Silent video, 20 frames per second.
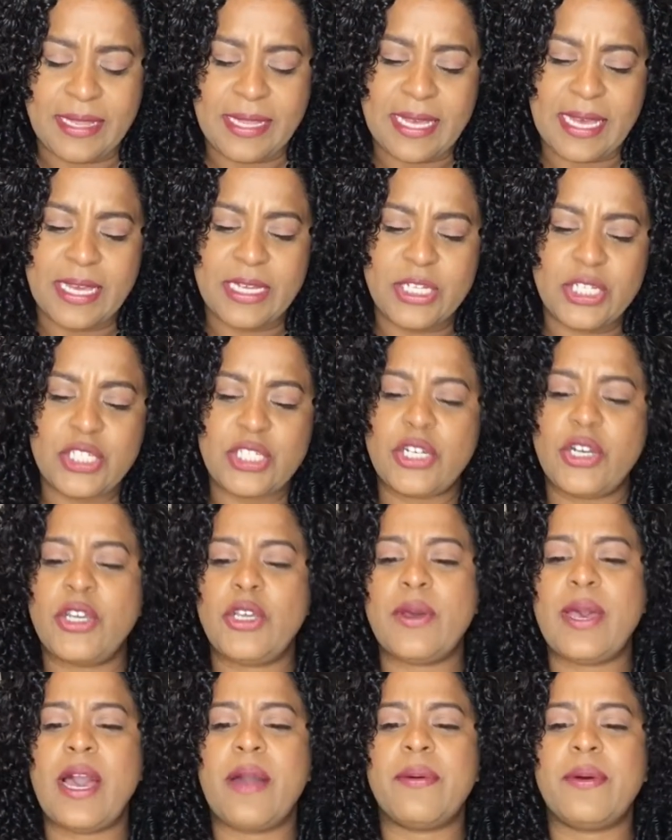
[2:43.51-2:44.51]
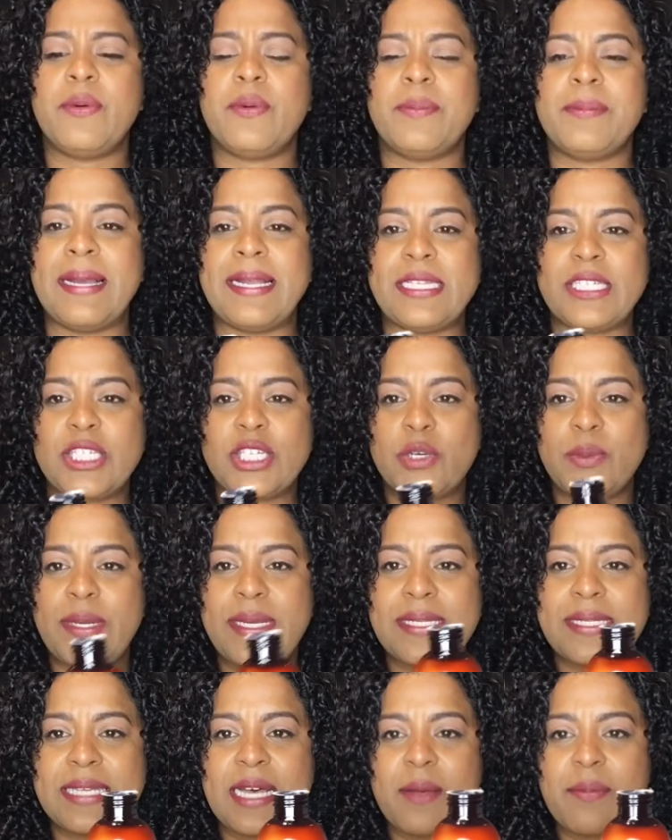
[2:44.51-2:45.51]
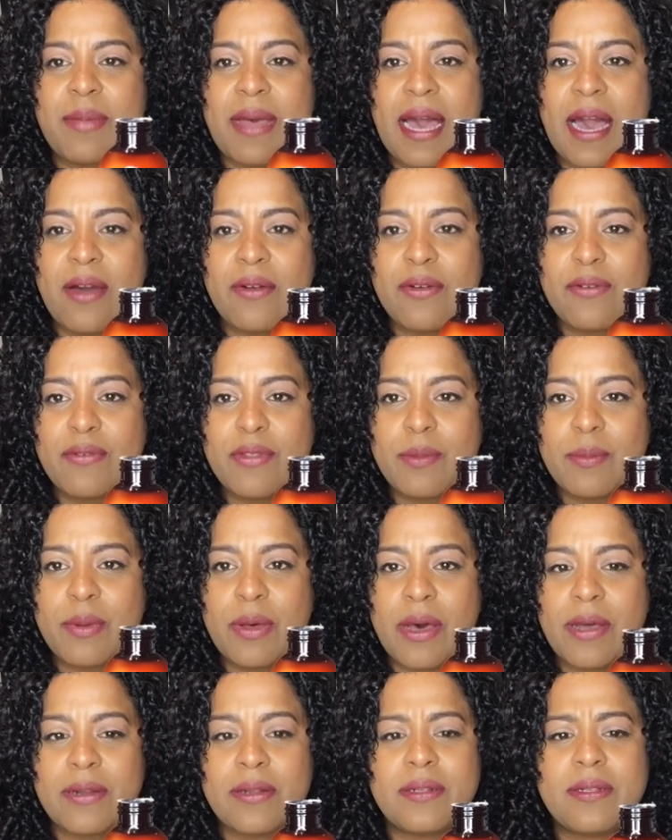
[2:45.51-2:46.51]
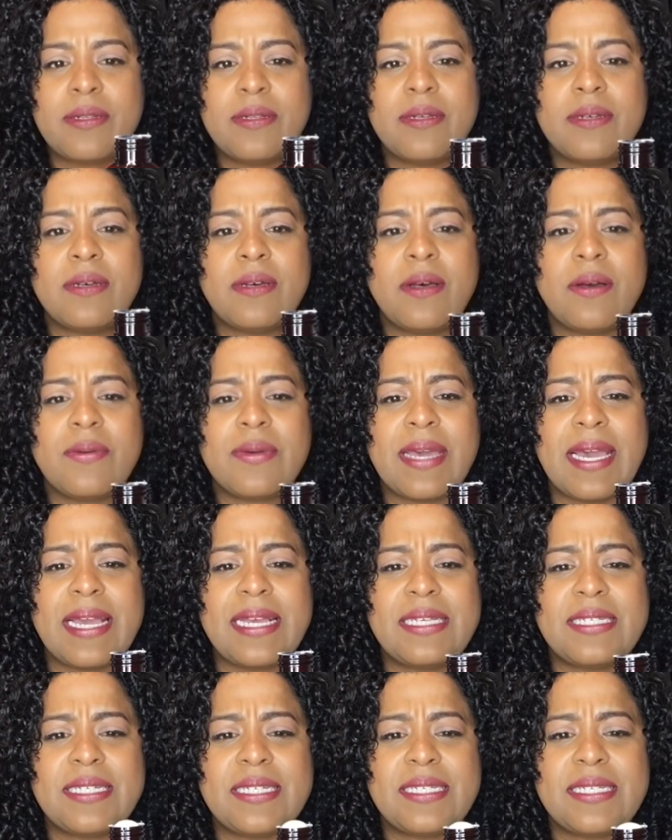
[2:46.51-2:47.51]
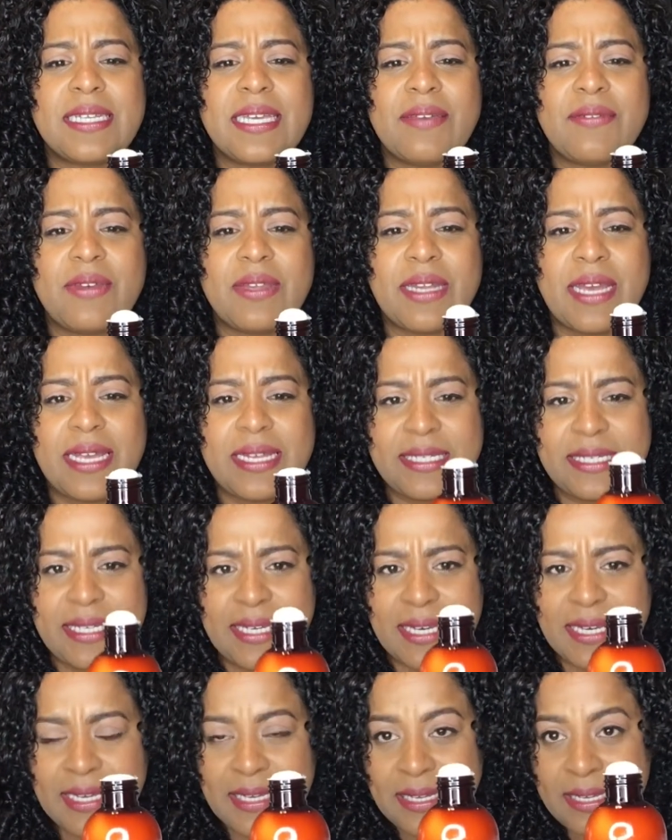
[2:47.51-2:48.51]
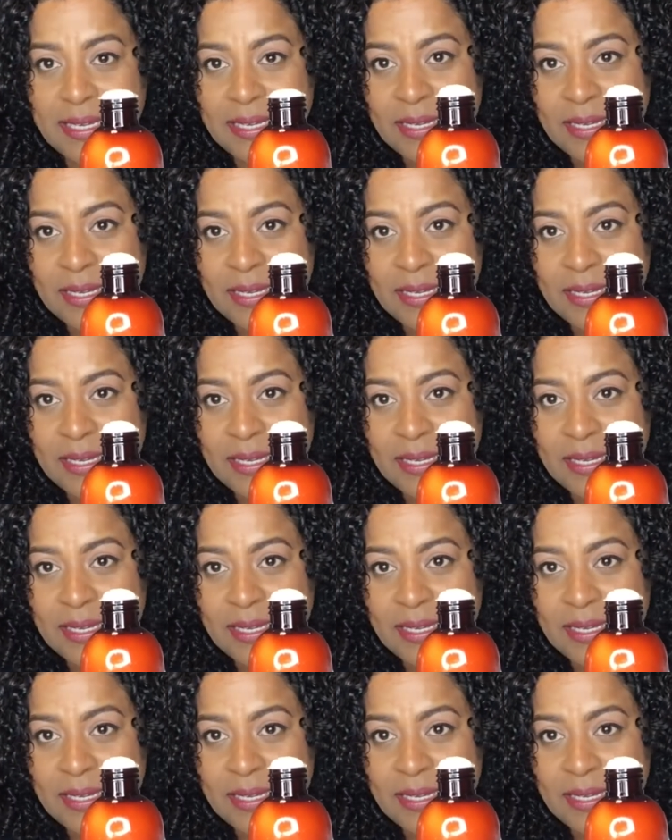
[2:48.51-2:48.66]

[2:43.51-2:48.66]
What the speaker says: Like, I'm going to show you how it might squeeze up out of the bottle, okay, just to give you an idea.